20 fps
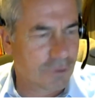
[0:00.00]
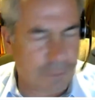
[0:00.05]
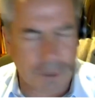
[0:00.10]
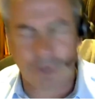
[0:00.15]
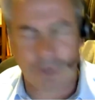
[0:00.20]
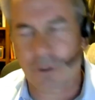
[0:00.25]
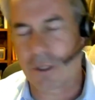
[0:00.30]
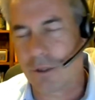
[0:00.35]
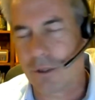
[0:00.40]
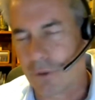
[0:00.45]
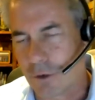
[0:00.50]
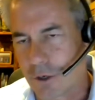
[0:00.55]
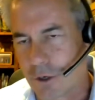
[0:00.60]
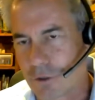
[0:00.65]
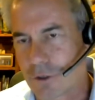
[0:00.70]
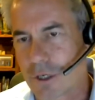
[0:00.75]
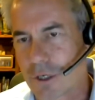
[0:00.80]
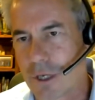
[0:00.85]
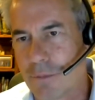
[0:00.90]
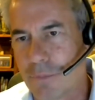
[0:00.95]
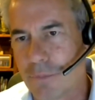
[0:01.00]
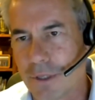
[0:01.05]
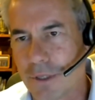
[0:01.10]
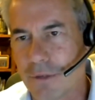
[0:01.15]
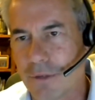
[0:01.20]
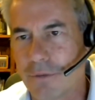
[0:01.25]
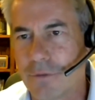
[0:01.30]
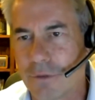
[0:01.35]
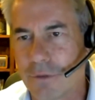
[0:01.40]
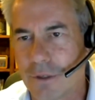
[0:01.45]
Especially the larger
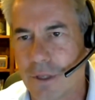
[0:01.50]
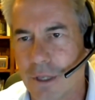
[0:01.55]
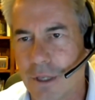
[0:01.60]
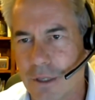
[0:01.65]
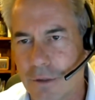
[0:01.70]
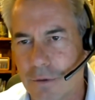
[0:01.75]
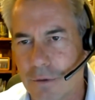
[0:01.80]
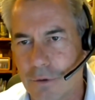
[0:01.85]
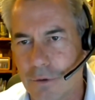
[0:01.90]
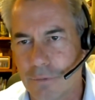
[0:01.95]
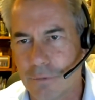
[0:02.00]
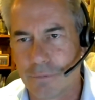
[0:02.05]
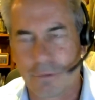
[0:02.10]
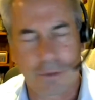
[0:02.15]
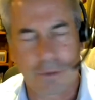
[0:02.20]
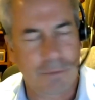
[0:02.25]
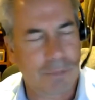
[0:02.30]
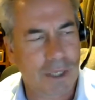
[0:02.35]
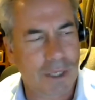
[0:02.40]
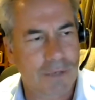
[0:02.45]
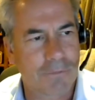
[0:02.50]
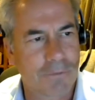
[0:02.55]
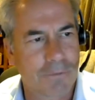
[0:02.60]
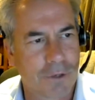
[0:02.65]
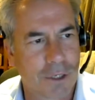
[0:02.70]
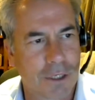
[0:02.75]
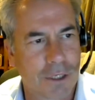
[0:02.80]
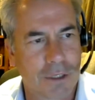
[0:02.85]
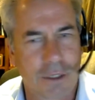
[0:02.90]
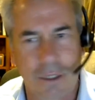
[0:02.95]
companies, and hopefully
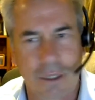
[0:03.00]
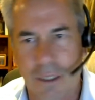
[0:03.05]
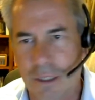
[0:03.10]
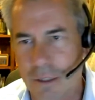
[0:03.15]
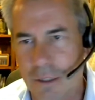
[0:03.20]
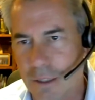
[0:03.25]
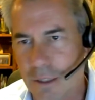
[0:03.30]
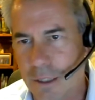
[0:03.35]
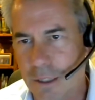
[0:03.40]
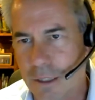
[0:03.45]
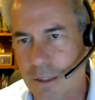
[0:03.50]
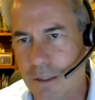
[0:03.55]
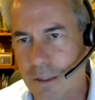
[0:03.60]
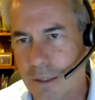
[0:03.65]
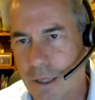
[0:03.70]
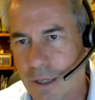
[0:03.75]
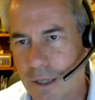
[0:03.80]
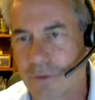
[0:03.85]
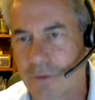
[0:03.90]
benefiting the